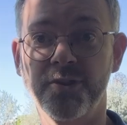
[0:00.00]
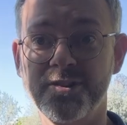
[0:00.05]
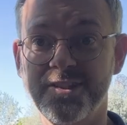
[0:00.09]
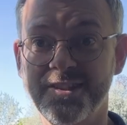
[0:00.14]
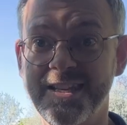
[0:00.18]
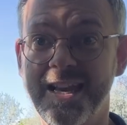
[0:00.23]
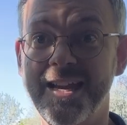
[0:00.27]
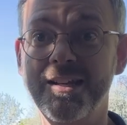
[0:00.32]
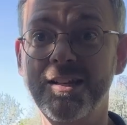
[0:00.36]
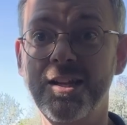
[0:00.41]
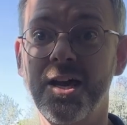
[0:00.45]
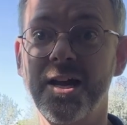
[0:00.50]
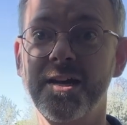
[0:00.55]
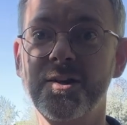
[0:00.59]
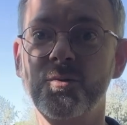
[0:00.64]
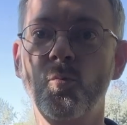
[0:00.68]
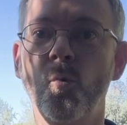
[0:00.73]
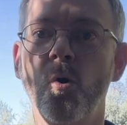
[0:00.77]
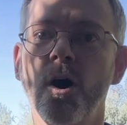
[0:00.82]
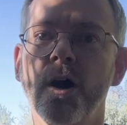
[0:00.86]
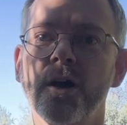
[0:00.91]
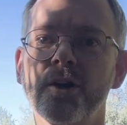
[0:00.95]
saline
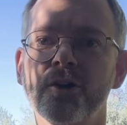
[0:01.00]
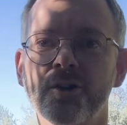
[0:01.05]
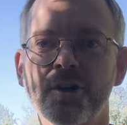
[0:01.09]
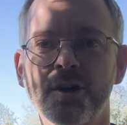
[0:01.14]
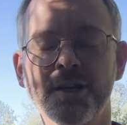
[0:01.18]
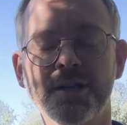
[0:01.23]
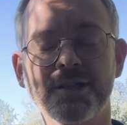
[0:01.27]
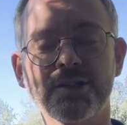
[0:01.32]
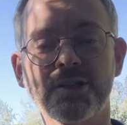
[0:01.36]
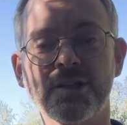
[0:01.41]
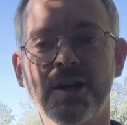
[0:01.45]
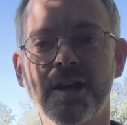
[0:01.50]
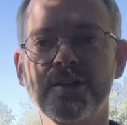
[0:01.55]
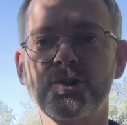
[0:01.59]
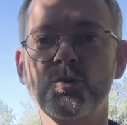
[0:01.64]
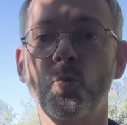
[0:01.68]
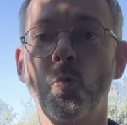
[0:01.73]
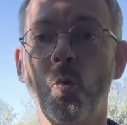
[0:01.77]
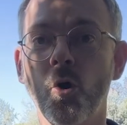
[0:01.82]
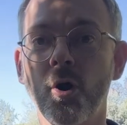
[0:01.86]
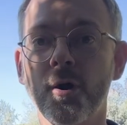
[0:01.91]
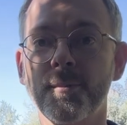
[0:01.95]
water and it's a nice
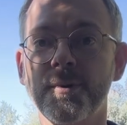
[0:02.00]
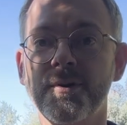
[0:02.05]
warm